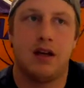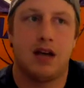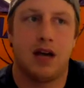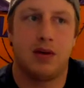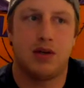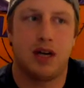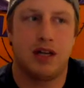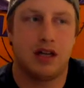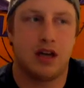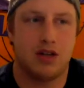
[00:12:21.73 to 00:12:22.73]
I would try and
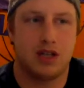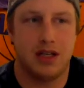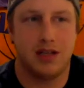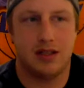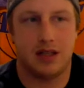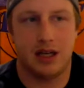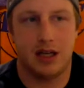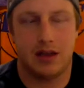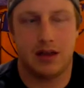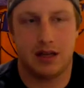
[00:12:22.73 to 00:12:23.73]
negotiate to
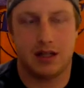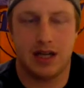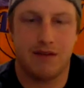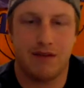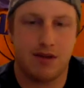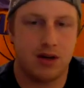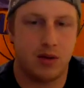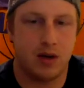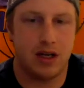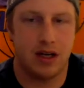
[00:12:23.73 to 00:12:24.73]
get, because they have
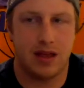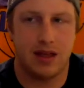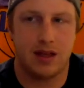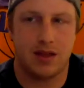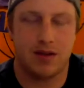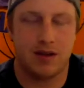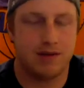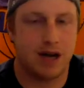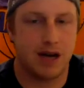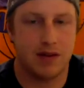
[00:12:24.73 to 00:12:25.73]
31 and I think
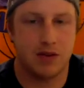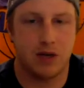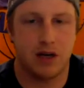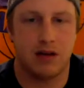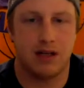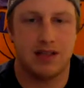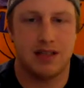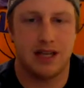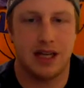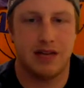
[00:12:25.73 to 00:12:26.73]
35 as well. I'd
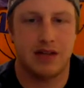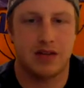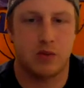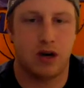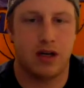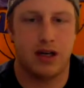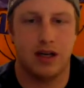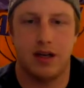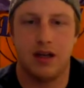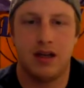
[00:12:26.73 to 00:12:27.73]
say give us
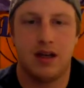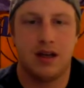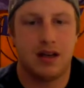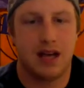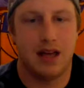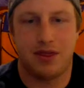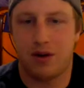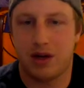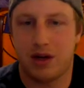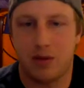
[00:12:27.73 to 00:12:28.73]
1 and
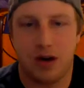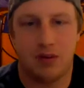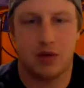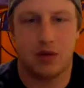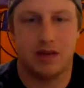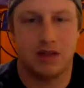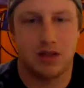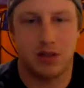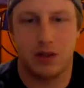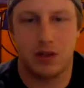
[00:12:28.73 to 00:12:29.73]
31, and we'll give you
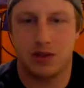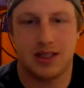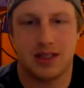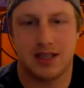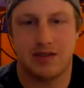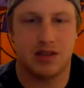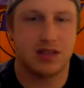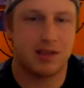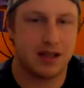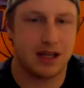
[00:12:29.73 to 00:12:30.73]
2 and 27 or
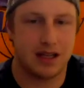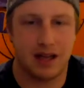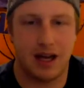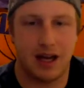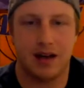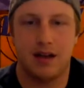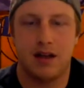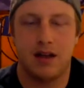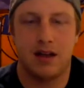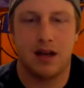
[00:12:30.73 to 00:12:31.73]
something like that.
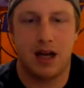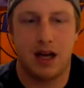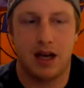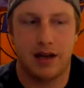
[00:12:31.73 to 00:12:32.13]
And